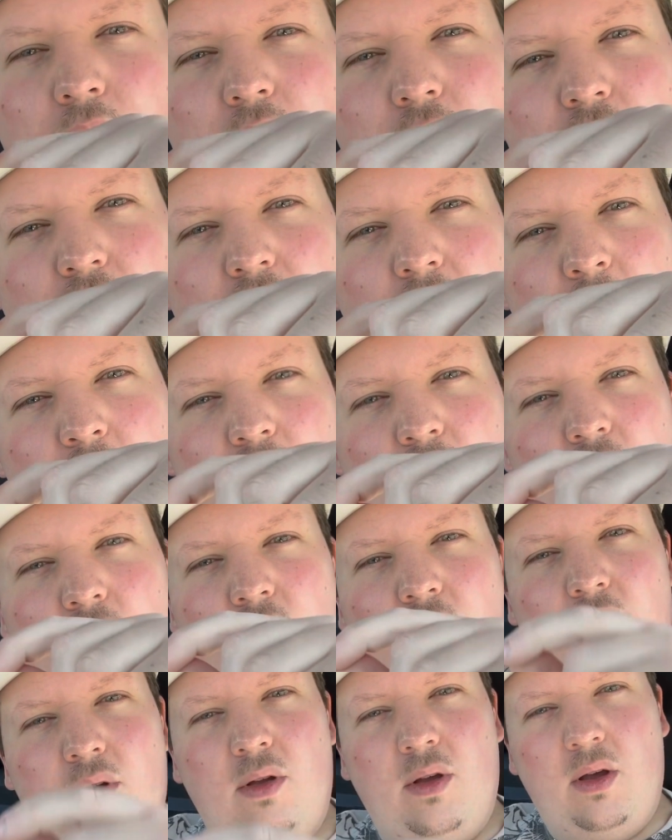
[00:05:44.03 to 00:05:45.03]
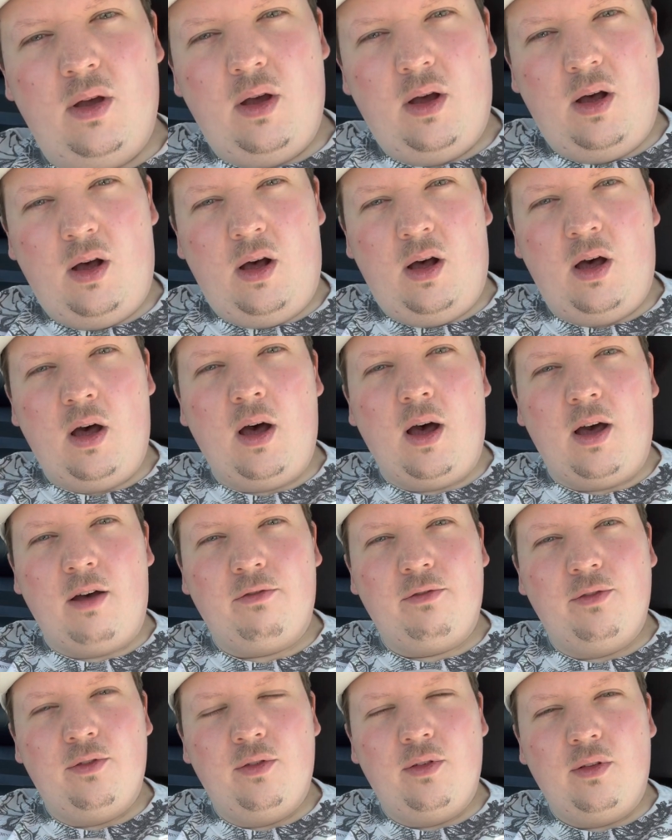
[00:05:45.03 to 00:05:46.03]
the thimble
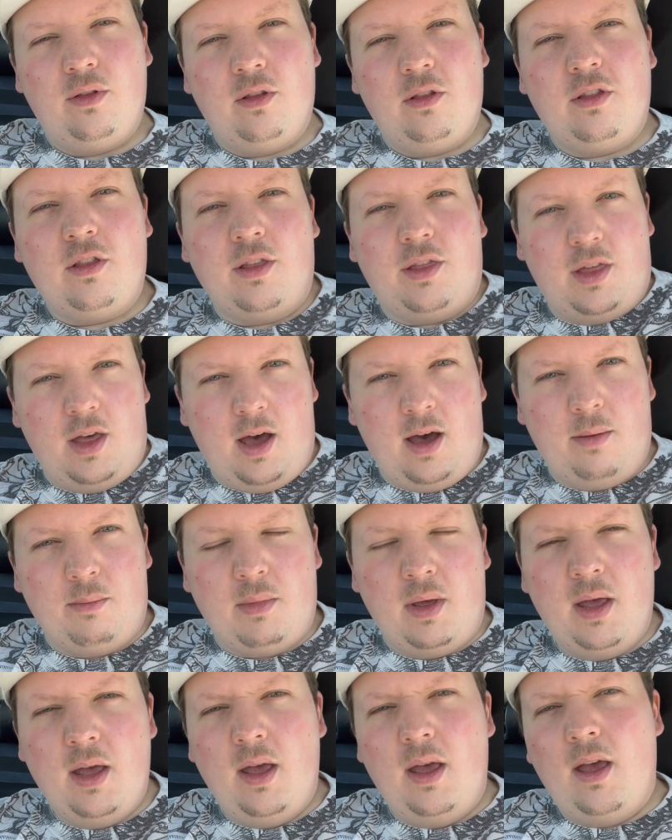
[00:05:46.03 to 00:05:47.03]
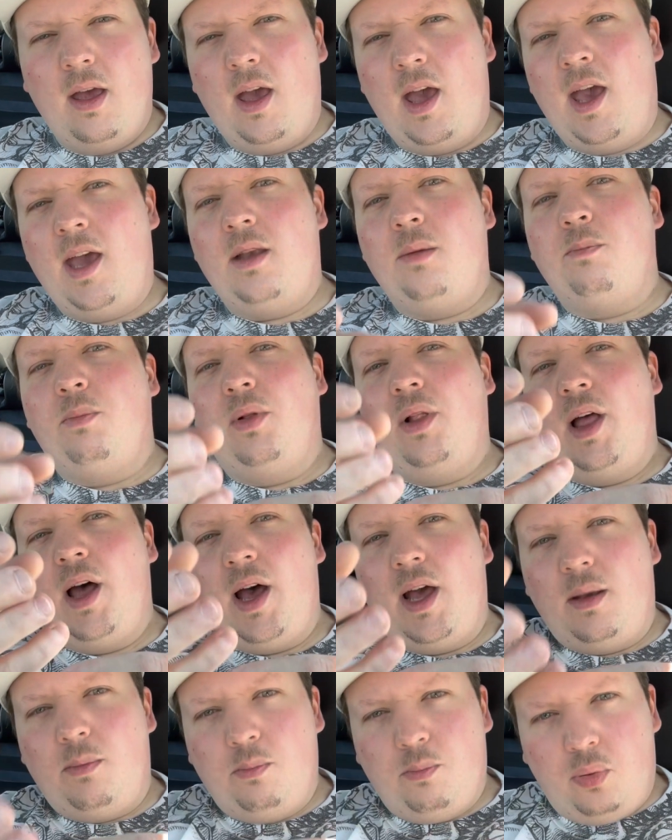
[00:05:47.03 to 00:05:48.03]
off the thumb, and
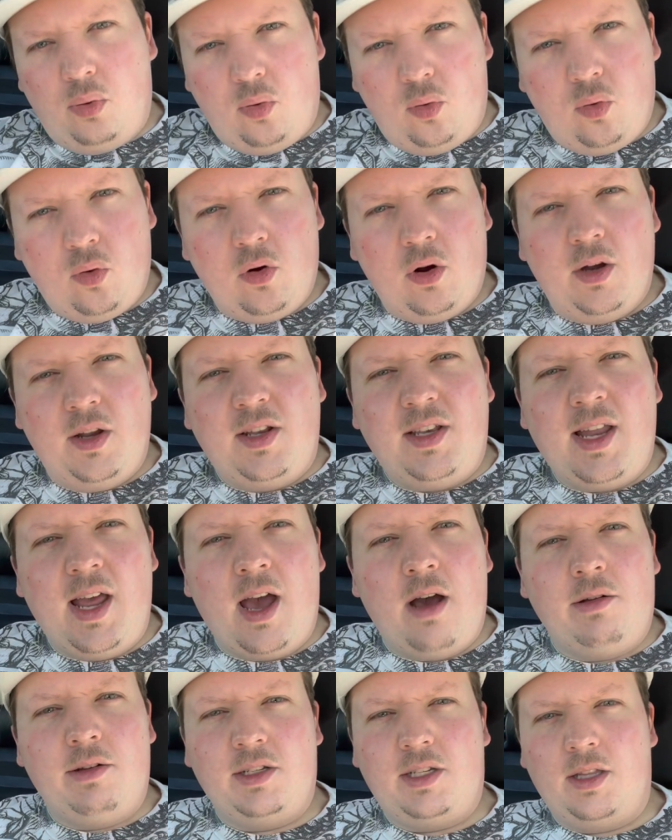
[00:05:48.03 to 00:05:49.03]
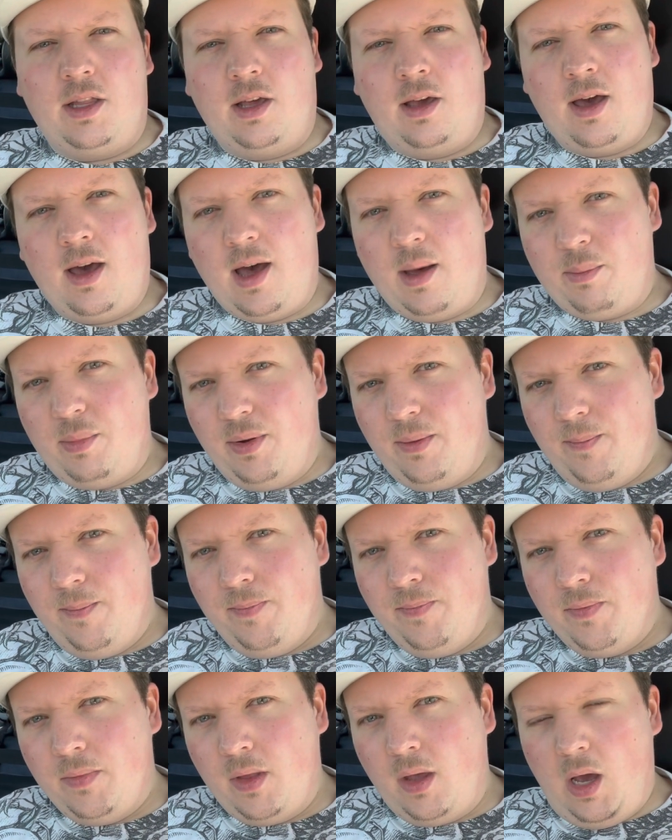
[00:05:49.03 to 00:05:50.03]
blood poured down into the cup.
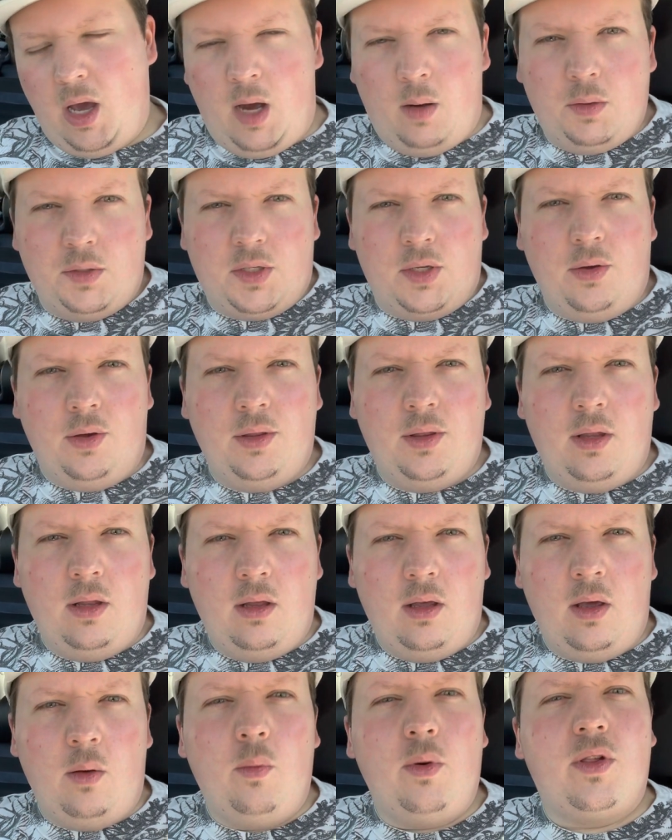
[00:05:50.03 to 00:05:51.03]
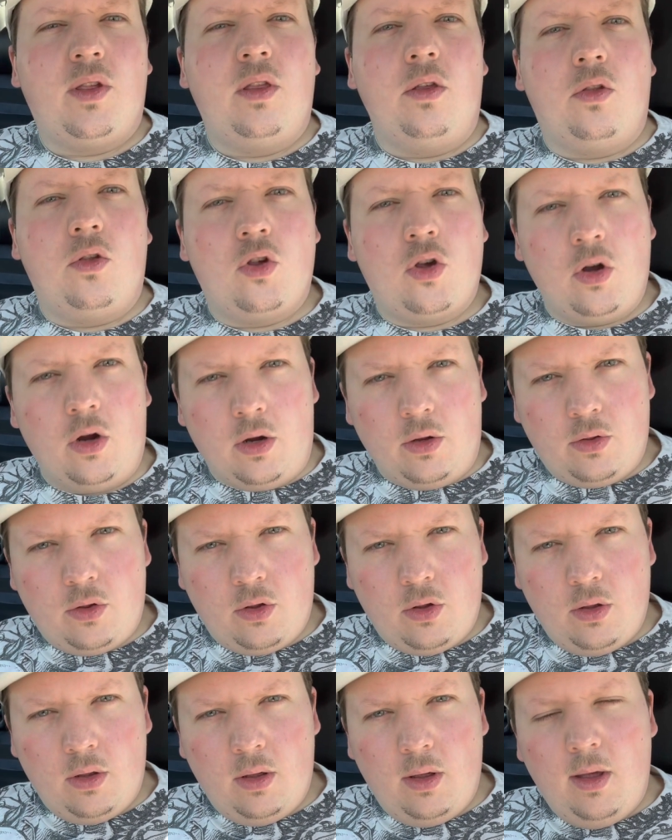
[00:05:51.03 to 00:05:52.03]
I was told it was the
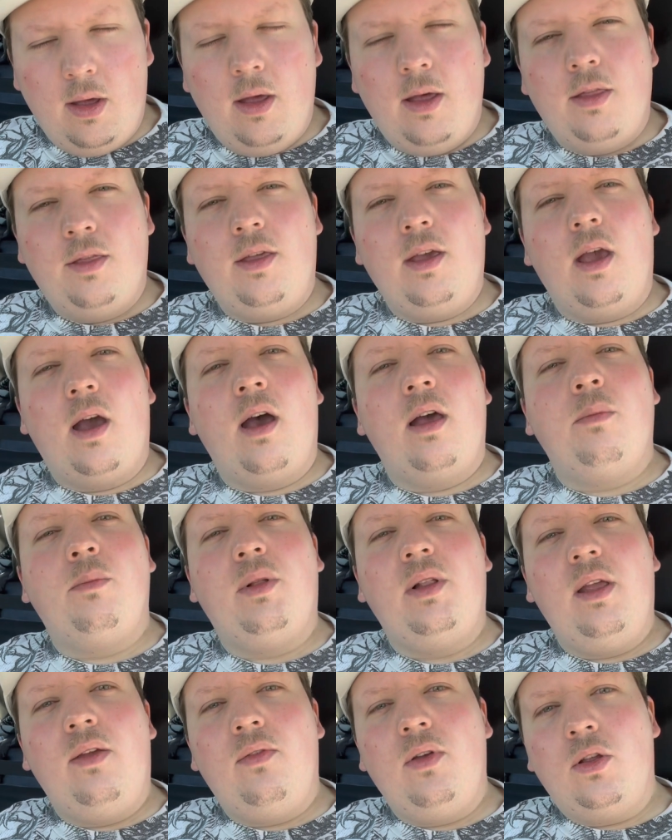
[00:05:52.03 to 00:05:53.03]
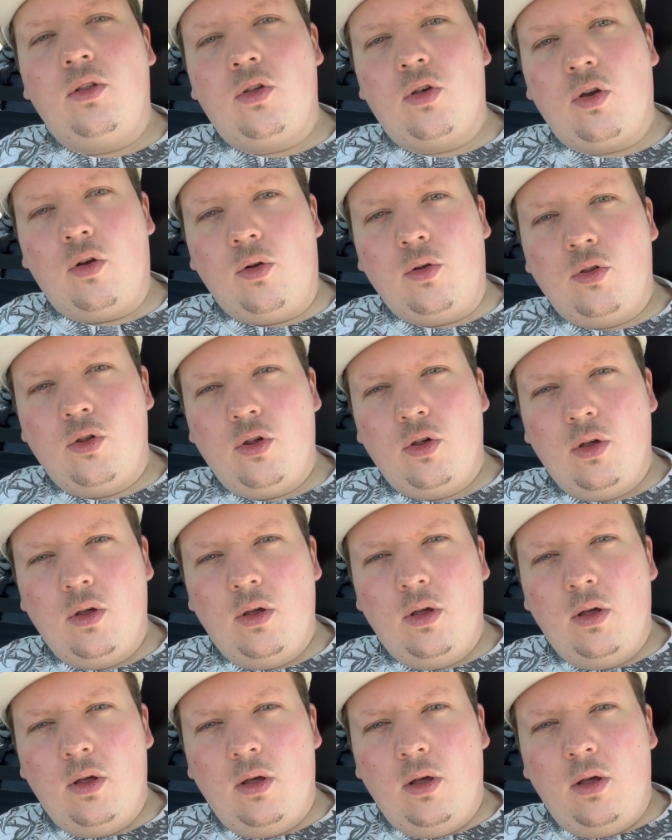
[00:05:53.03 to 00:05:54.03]
church, the unbelieving church.
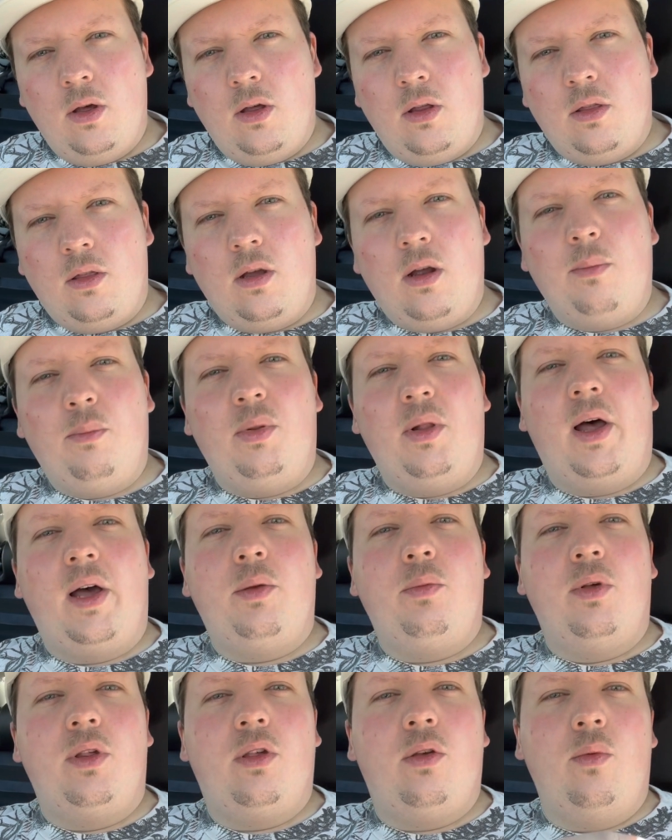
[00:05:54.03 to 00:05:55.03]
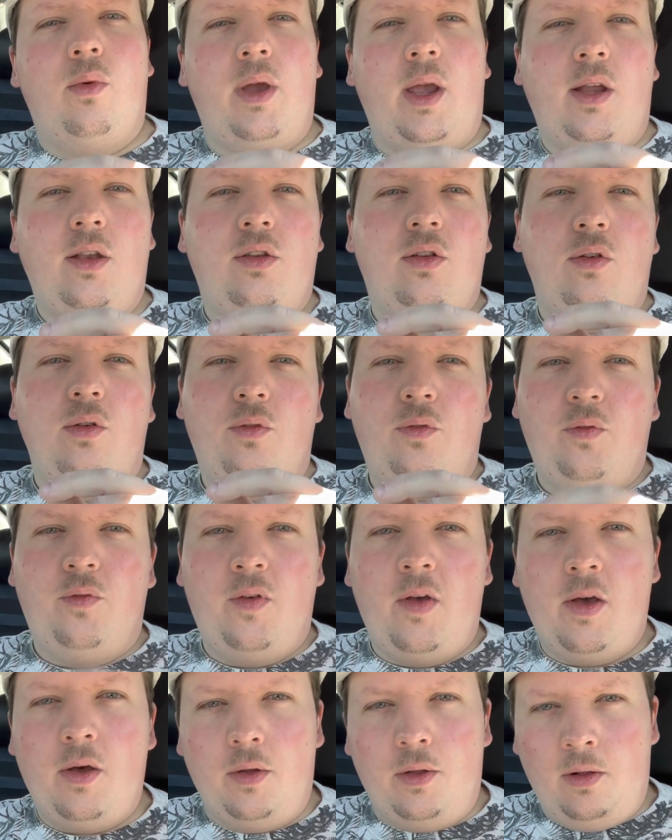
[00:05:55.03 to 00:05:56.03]
Their blood was going to
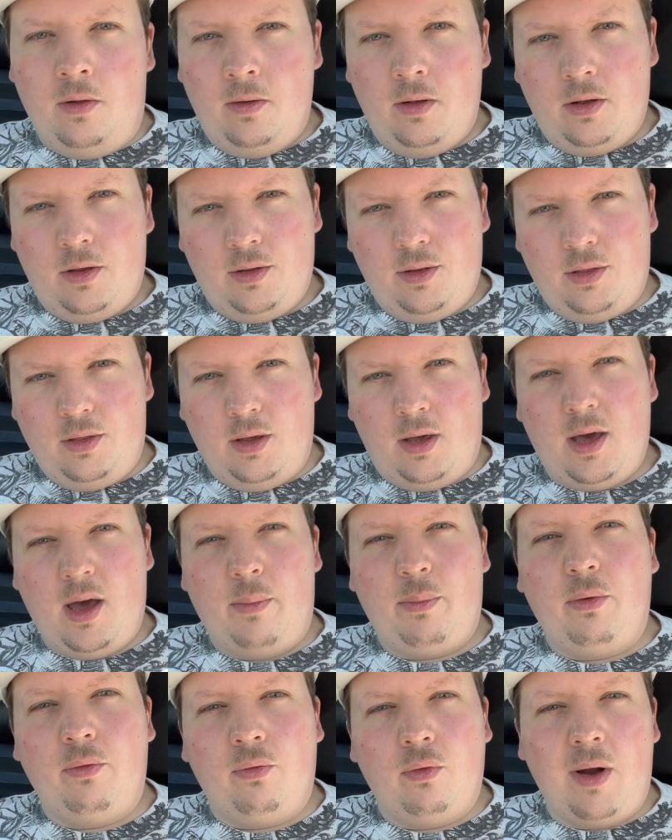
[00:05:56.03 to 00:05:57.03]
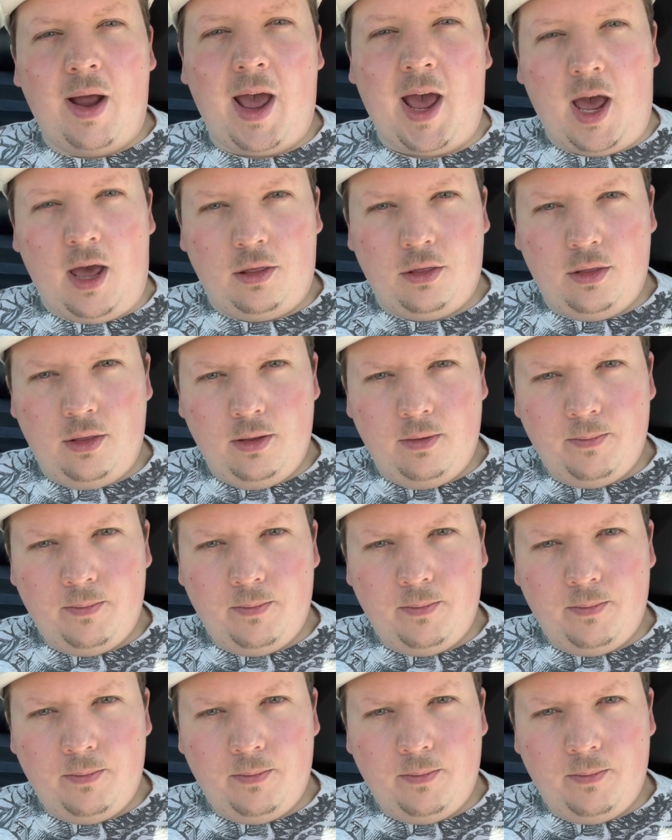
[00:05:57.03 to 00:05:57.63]
fill the cup of wrath.